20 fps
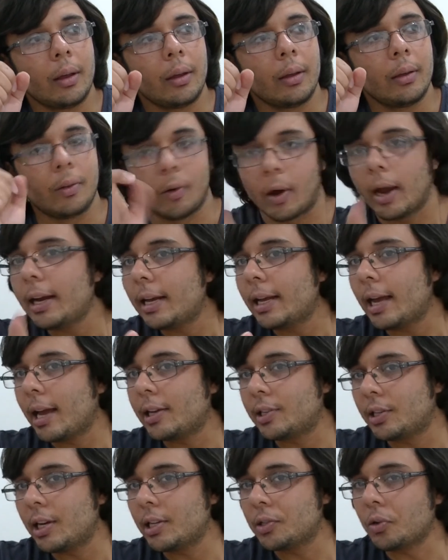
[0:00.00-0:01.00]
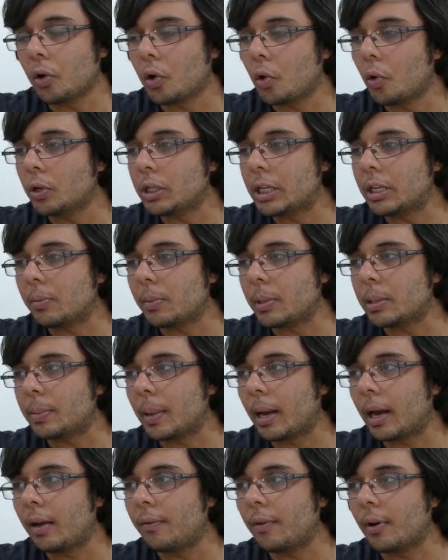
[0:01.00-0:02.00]
Your ADHD is not causing your
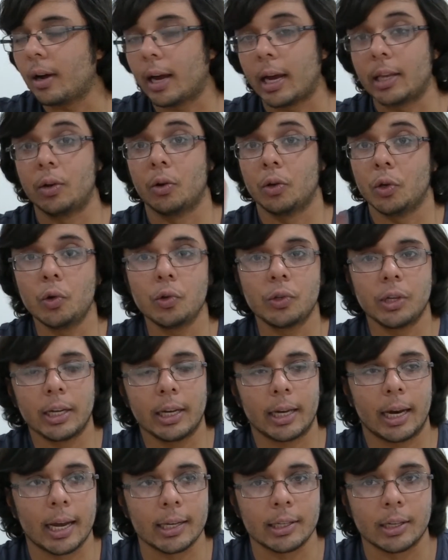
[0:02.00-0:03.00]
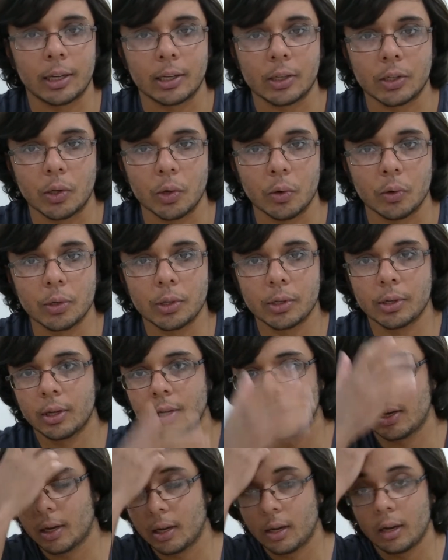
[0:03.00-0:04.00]
misbehavior, and you're using it as an excuse
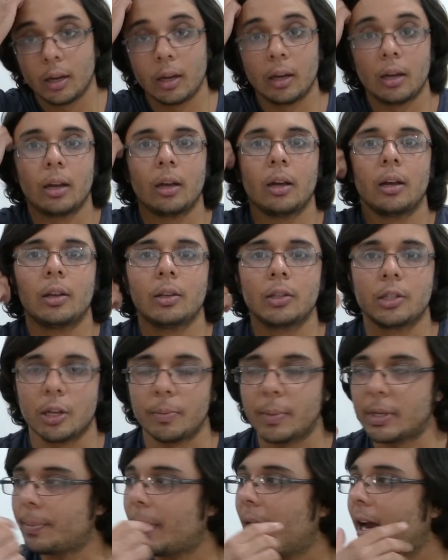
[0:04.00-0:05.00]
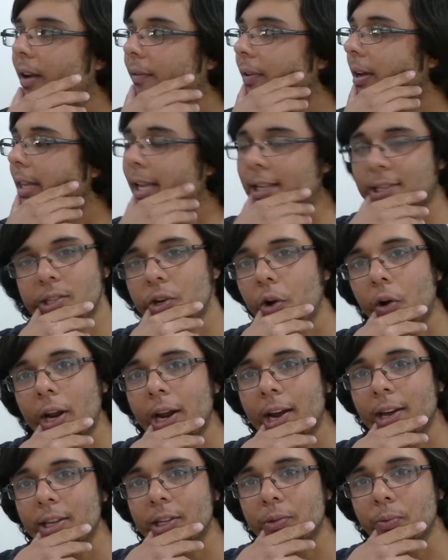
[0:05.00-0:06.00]
to misbehave, and that's not
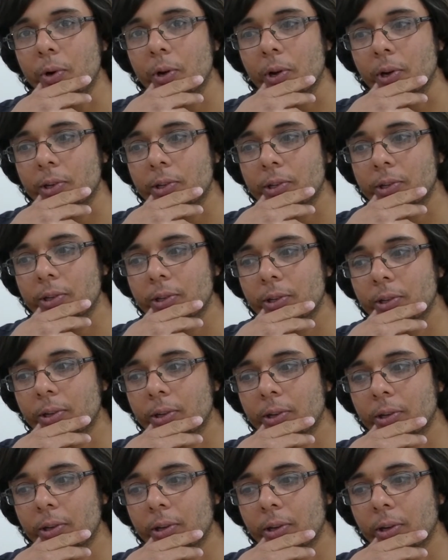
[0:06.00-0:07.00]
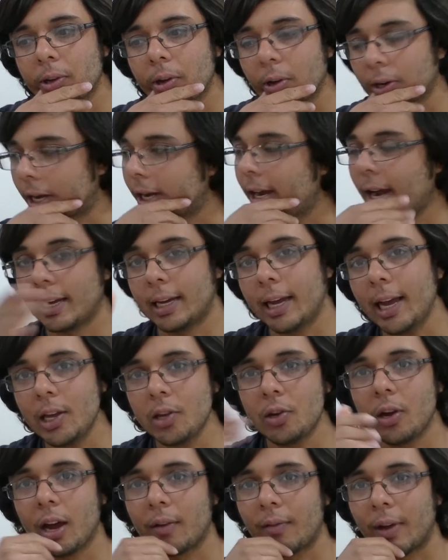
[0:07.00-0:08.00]
how this works. Okay, I get
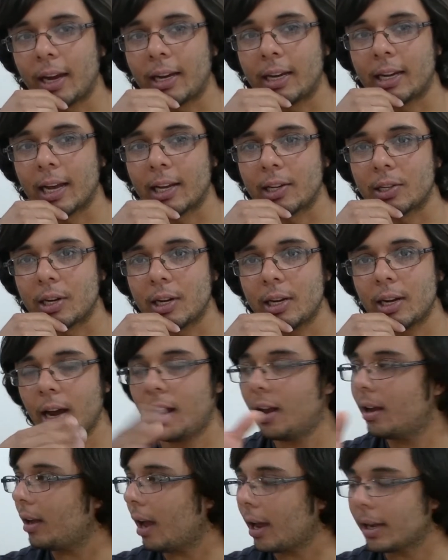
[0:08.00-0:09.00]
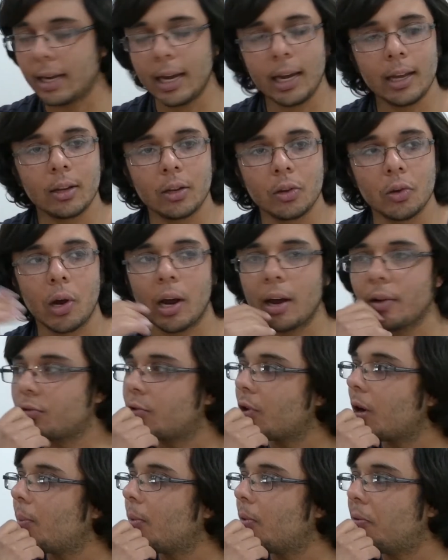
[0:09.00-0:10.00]
you have ADHD, I get you have
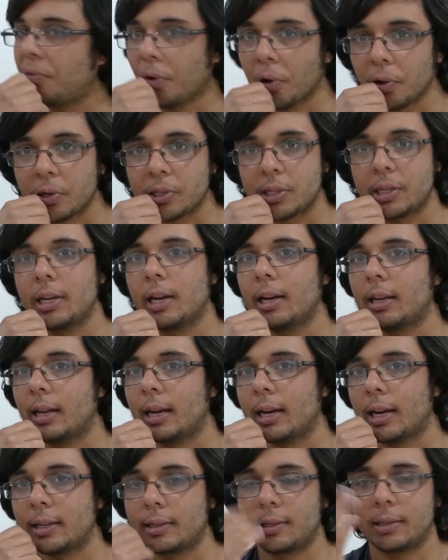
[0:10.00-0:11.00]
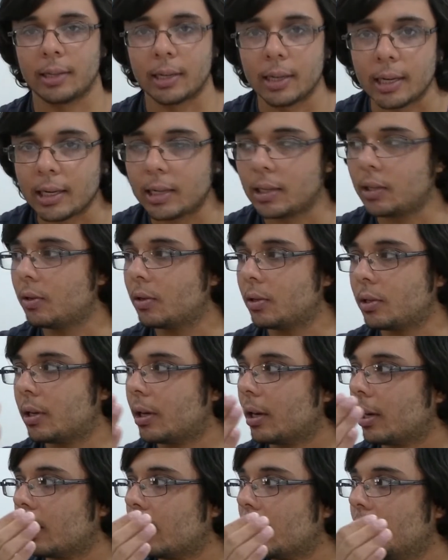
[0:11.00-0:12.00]
trouble focusing in class, sitting in your
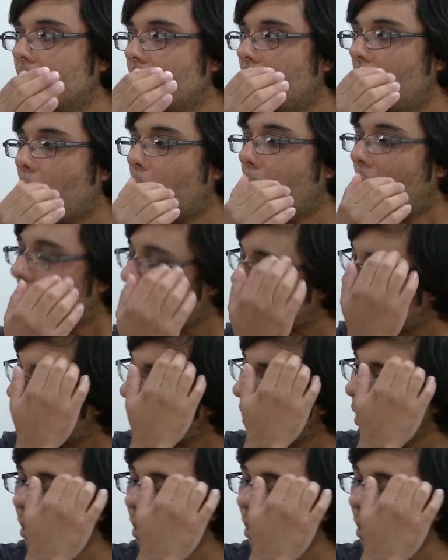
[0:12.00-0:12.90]
chair, but